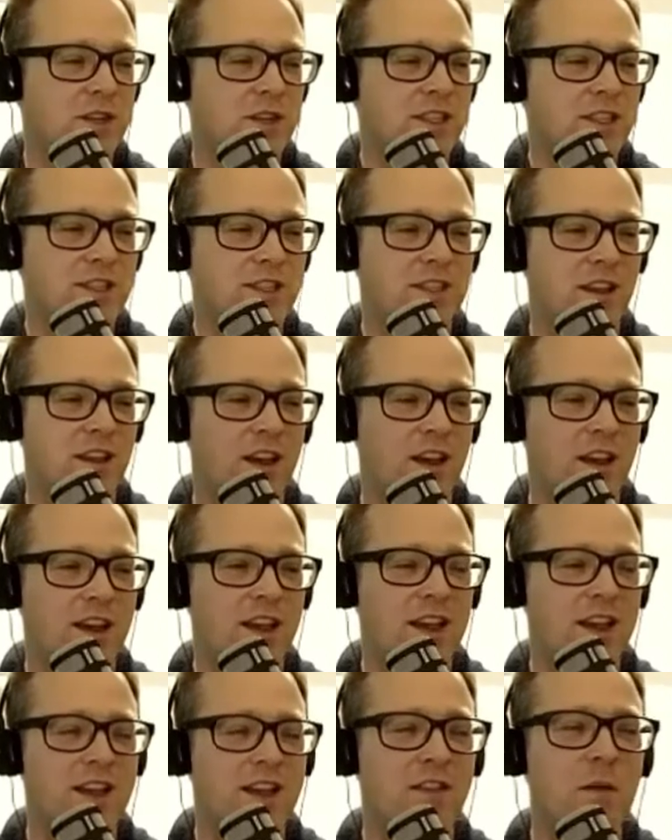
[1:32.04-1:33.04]
is
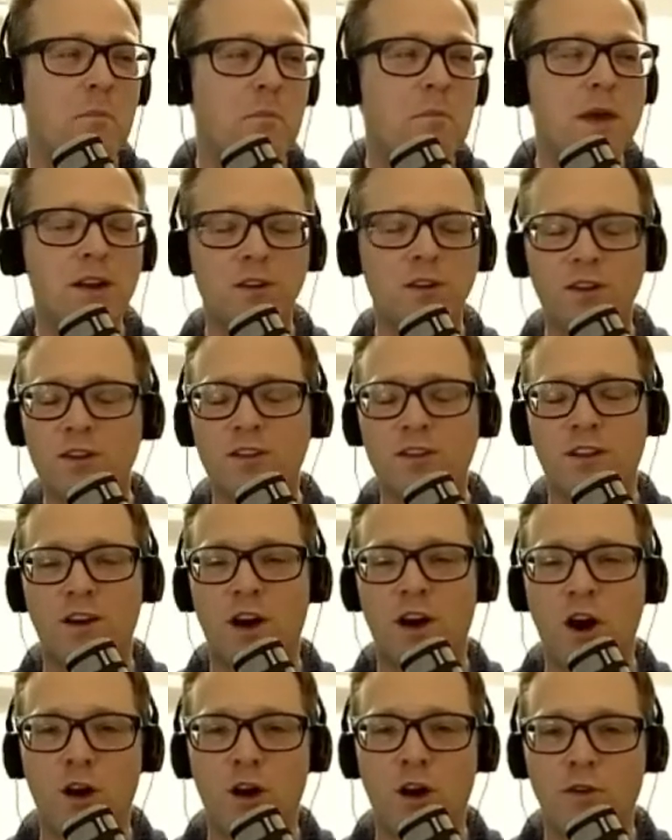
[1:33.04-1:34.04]
in the middle
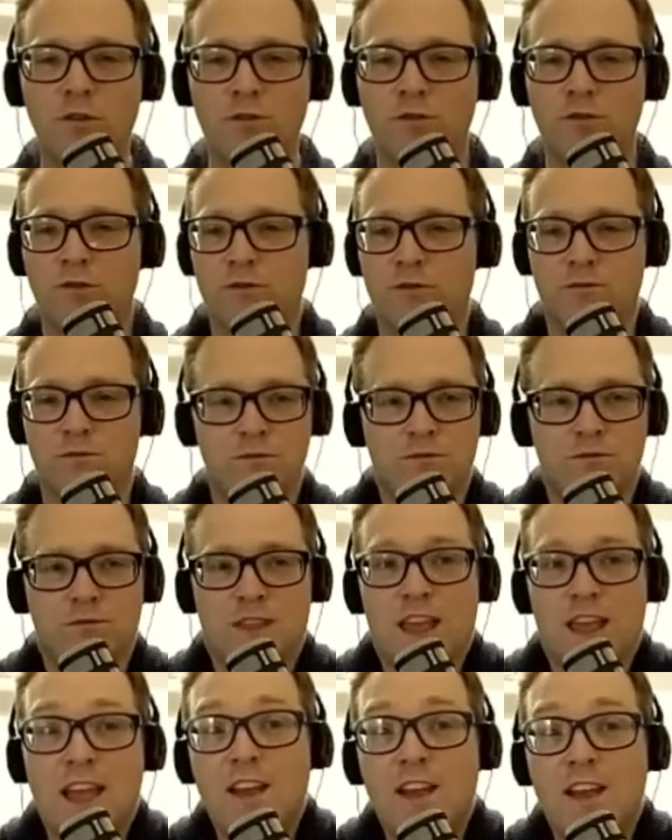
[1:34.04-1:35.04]
of
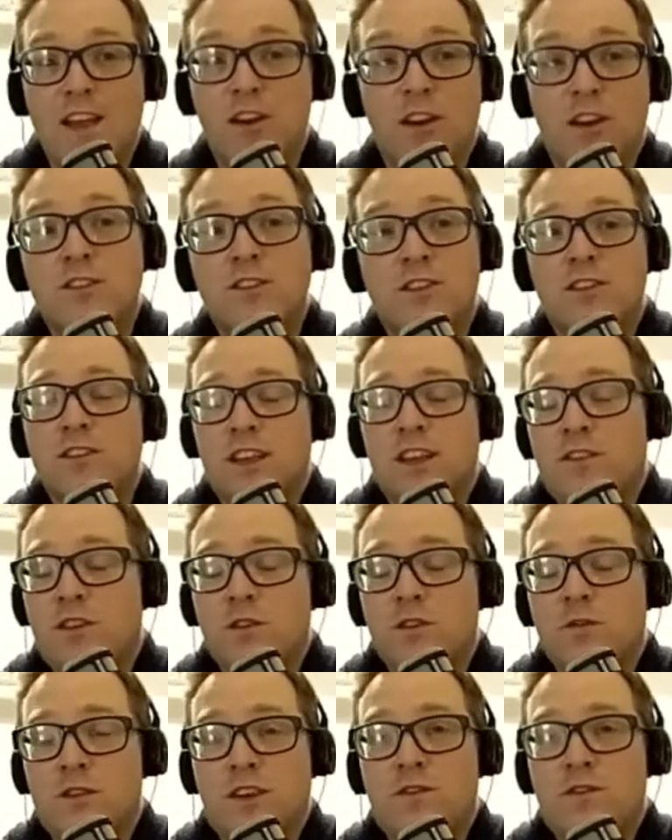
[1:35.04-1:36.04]
England. If you
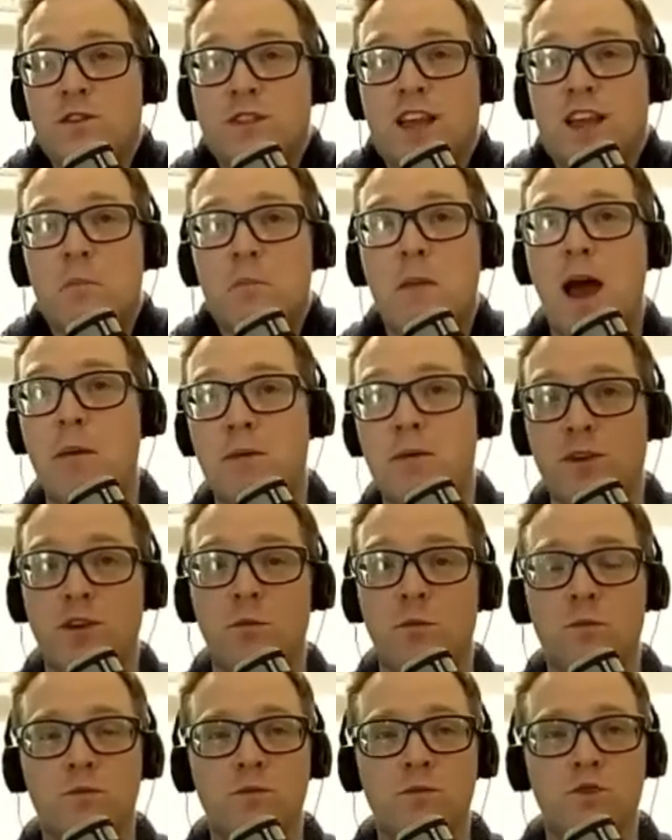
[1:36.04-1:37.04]
if you take a map and you
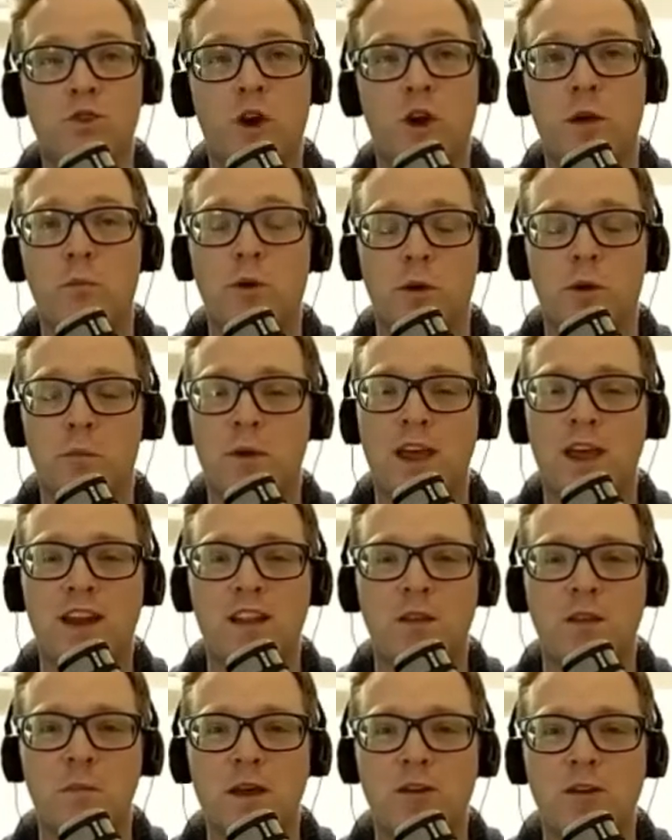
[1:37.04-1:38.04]
try and put a pin in
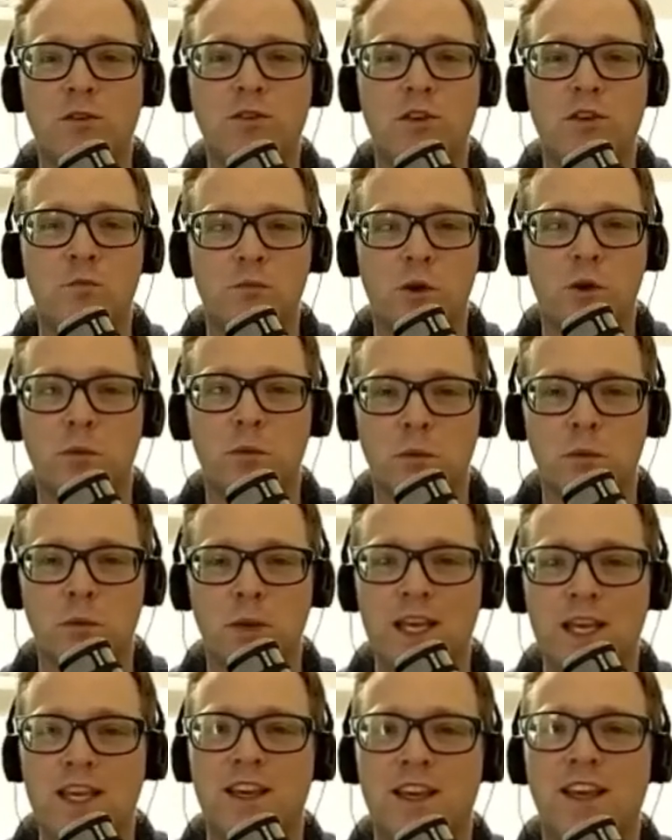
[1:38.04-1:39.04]
the middle, you probably
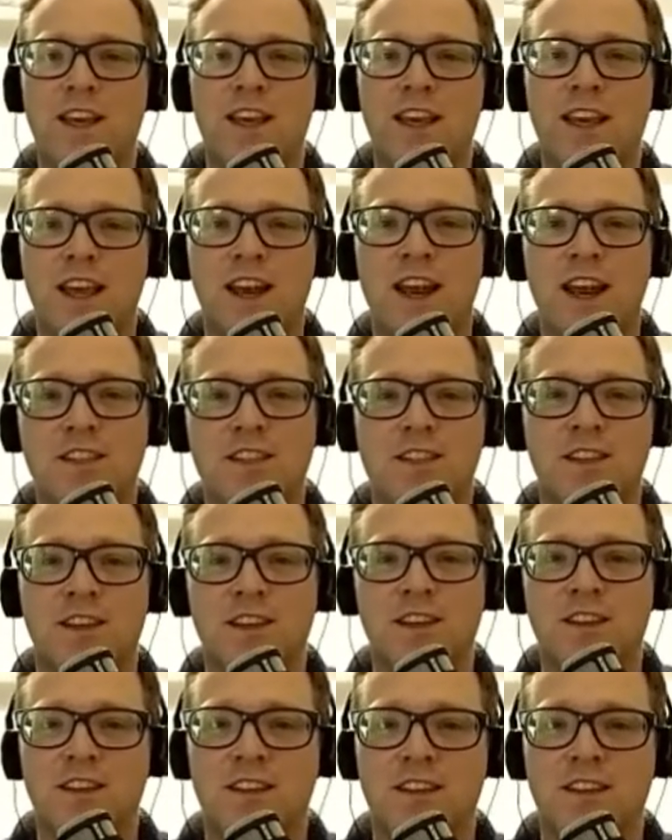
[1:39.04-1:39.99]
hit Leicester.